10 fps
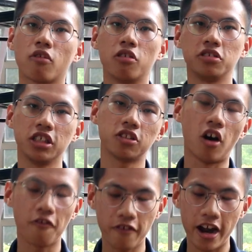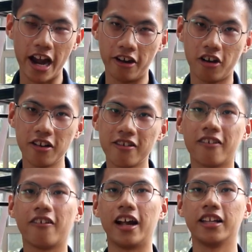consists of aileron,
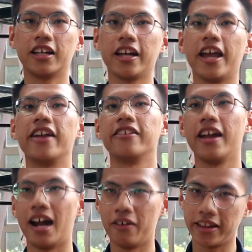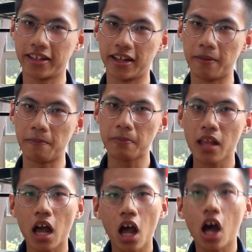rudder, and elevator.
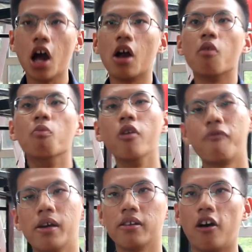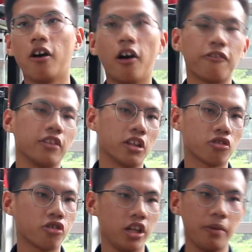Movement of the
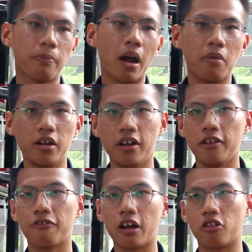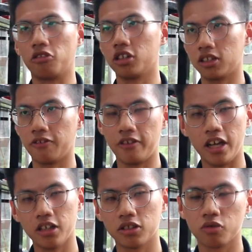three primary flight control
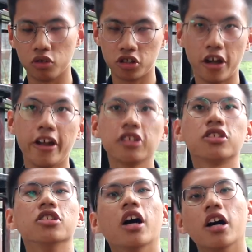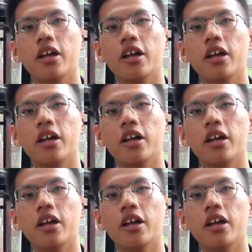surfaces will change the